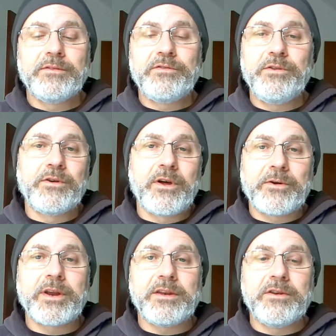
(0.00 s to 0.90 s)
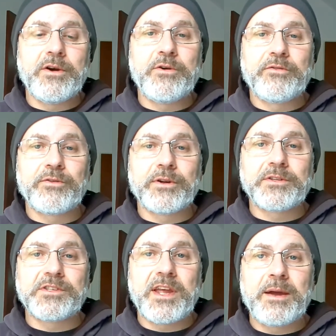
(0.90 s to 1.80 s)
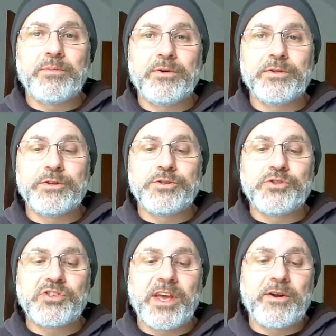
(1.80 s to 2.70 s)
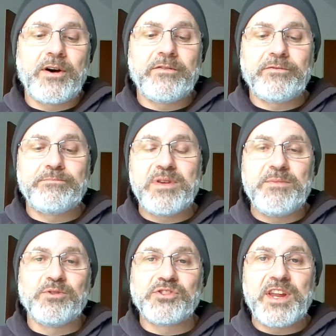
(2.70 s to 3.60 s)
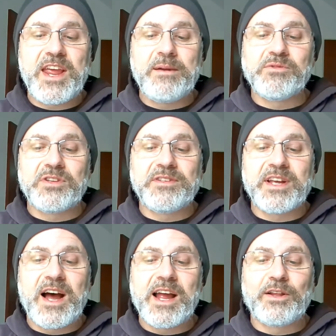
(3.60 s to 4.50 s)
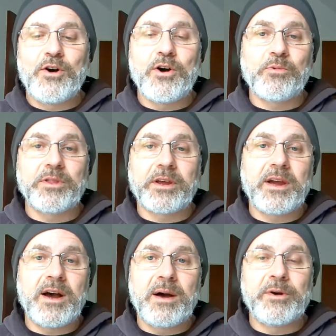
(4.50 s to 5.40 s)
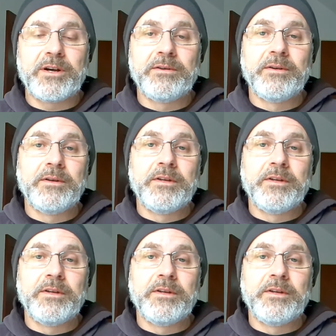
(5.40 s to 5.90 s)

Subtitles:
If you don't already know, for example, that you set off people's names in dialogue with a comma,